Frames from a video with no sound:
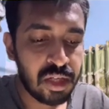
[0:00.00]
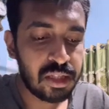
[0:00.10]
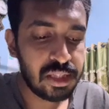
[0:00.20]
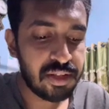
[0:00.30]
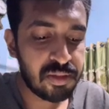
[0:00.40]

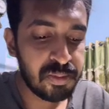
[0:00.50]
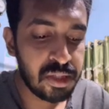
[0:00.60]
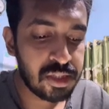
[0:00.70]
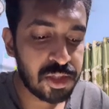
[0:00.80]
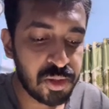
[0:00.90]
Just
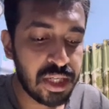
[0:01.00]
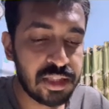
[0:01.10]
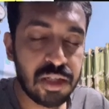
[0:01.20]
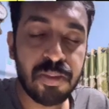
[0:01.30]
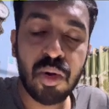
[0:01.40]
merge
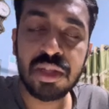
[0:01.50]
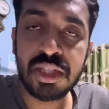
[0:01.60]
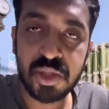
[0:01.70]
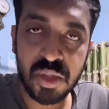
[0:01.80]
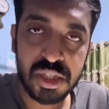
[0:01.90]
together both the
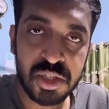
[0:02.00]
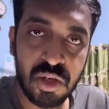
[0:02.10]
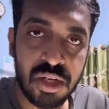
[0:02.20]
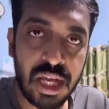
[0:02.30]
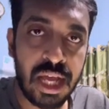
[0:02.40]
sure
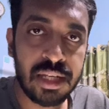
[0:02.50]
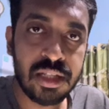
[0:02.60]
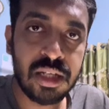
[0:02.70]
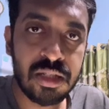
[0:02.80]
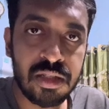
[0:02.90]
shot and
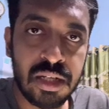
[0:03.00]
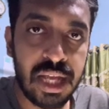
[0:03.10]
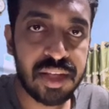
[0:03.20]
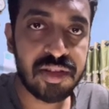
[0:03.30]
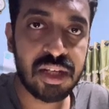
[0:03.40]
the
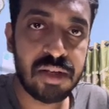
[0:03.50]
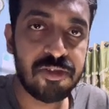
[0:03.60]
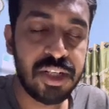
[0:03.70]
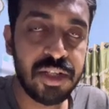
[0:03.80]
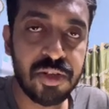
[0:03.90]
extra
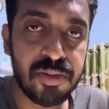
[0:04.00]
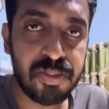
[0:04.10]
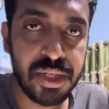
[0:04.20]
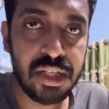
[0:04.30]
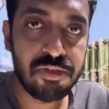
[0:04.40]
video
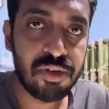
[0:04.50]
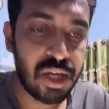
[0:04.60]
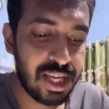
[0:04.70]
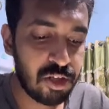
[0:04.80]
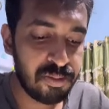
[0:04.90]
PDF.
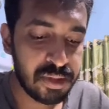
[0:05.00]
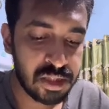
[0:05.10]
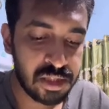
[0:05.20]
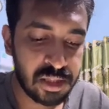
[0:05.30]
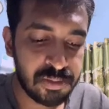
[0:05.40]
I have
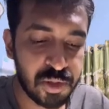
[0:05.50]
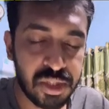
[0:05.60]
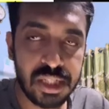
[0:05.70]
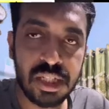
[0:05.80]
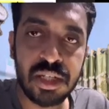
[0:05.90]
merged them
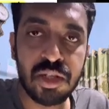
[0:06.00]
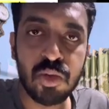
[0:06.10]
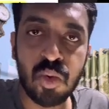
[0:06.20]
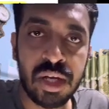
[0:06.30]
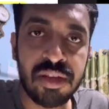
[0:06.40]
together into
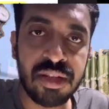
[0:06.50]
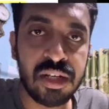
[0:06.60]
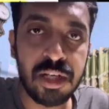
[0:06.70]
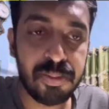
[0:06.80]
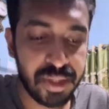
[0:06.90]
one
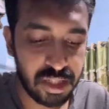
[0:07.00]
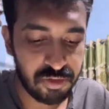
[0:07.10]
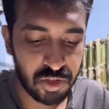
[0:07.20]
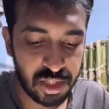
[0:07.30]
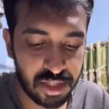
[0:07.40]
single
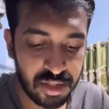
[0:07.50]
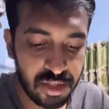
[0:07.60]
PDF. Okay.